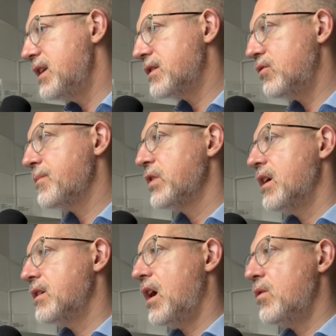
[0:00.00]
The
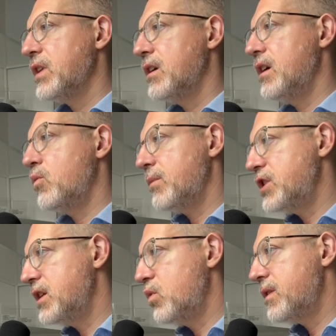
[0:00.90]
current AI image
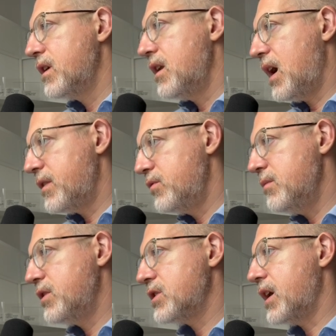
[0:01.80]
generation models, they're
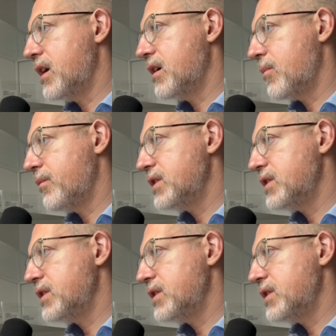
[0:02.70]
not quite there yet.